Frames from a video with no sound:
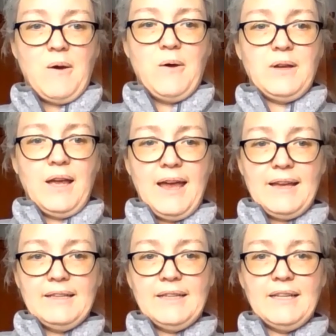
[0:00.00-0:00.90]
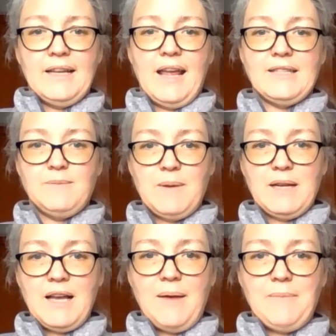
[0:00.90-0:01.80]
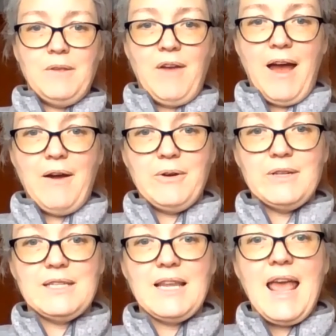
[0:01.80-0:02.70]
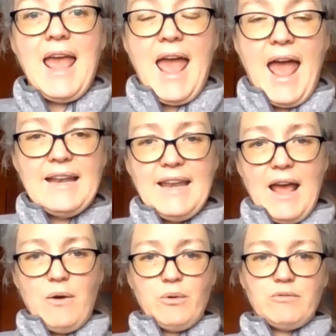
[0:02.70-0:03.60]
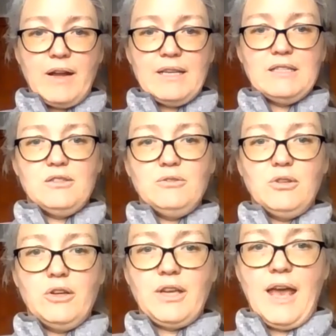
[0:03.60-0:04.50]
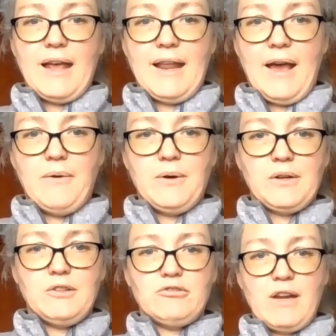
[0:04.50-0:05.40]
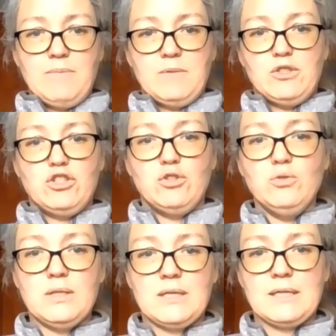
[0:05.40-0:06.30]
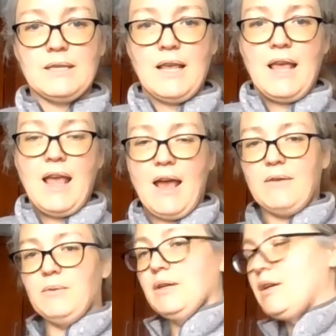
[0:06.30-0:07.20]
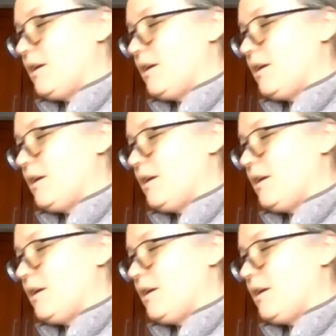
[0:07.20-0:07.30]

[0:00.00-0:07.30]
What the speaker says: Okay, it's been a couple of hours, and now we're ready to look at our grape juice, and we're